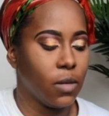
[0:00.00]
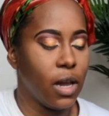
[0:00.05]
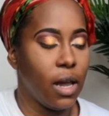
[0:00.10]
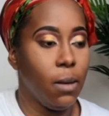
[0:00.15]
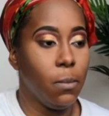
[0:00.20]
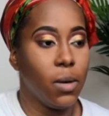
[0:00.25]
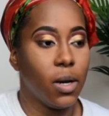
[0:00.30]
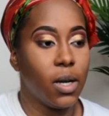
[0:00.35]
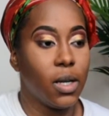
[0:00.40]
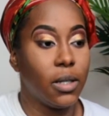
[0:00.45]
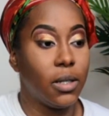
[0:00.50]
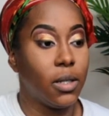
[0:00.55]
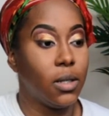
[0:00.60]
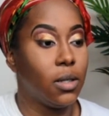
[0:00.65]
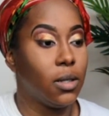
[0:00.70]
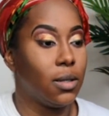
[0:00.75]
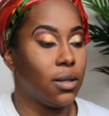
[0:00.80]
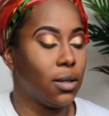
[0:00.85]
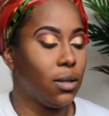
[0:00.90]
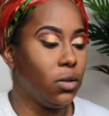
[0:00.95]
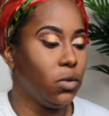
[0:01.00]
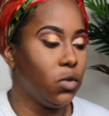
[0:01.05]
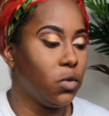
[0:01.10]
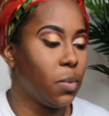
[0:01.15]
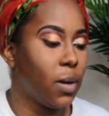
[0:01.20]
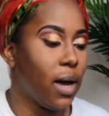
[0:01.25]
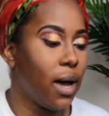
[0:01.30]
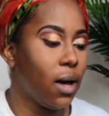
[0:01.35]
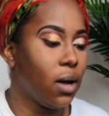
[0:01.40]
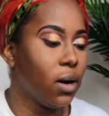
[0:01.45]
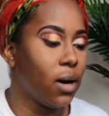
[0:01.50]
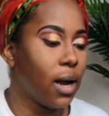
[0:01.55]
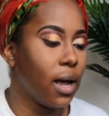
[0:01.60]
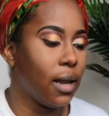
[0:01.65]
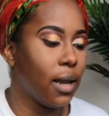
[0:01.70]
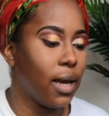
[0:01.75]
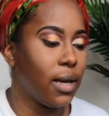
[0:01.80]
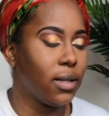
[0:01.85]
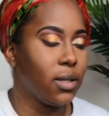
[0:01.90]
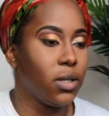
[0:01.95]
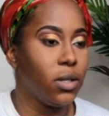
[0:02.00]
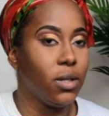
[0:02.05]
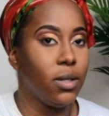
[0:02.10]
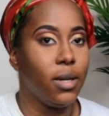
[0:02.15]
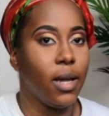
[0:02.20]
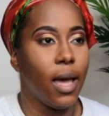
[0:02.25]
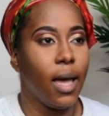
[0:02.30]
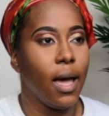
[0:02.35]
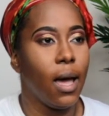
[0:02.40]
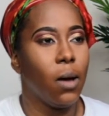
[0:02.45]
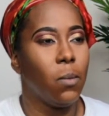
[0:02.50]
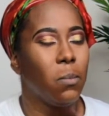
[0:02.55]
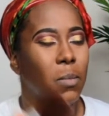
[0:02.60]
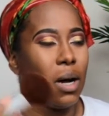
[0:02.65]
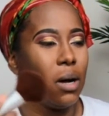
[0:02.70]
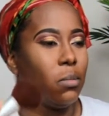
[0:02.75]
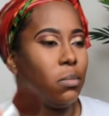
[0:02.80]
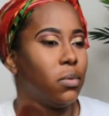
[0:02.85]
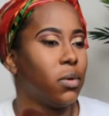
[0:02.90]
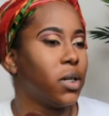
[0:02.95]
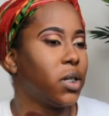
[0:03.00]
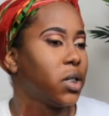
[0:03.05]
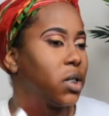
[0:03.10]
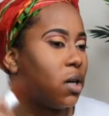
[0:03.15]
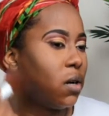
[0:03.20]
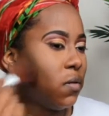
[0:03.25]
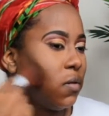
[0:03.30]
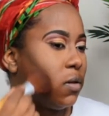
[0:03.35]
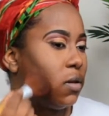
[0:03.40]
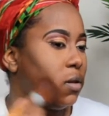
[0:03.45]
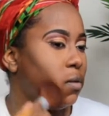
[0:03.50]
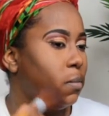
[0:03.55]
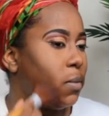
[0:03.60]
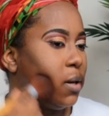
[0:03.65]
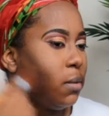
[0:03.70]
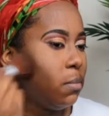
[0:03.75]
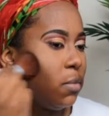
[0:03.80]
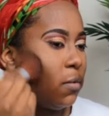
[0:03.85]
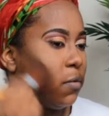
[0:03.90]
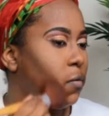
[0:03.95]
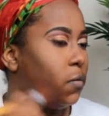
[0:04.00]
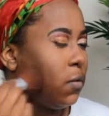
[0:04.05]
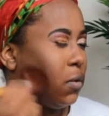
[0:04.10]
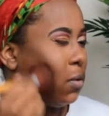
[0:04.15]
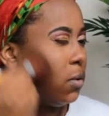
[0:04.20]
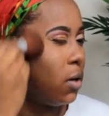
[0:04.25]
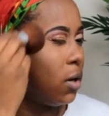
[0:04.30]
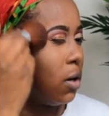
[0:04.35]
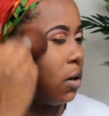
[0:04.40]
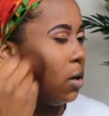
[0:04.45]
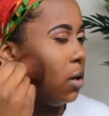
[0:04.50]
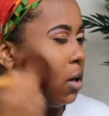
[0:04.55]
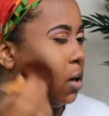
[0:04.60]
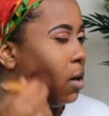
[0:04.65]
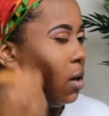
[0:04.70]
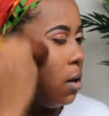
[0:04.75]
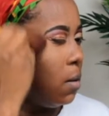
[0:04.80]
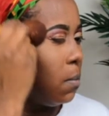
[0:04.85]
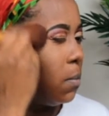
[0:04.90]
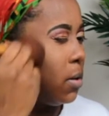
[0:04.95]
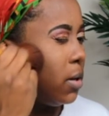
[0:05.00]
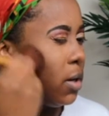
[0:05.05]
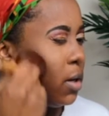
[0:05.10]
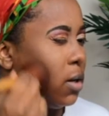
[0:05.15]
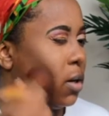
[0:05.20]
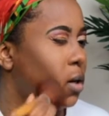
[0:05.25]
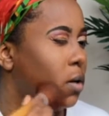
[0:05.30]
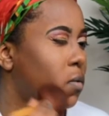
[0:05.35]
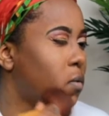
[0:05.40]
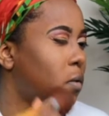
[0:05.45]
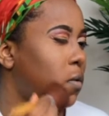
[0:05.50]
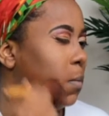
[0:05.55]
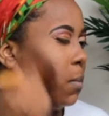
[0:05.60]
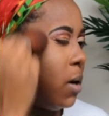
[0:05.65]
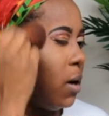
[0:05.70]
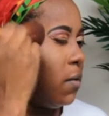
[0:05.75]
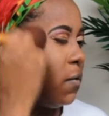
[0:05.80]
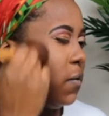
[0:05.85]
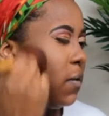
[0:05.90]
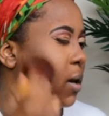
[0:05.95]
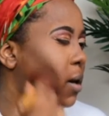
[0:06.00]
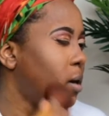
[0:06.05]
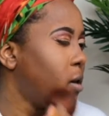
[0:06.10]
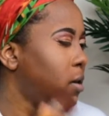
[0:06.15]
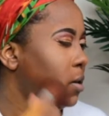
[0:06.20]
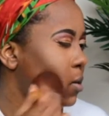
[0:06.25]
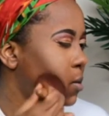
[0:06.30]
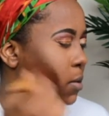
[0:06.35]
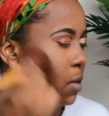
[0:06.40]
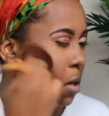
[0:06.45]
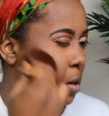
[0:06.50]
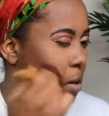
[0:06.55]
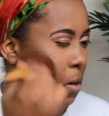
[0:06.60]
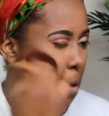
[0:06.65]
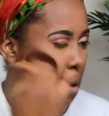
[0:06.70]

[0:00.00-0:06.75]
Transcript: And because this is a loose powder, I like to dab my brush off a little bit before putting it on my face.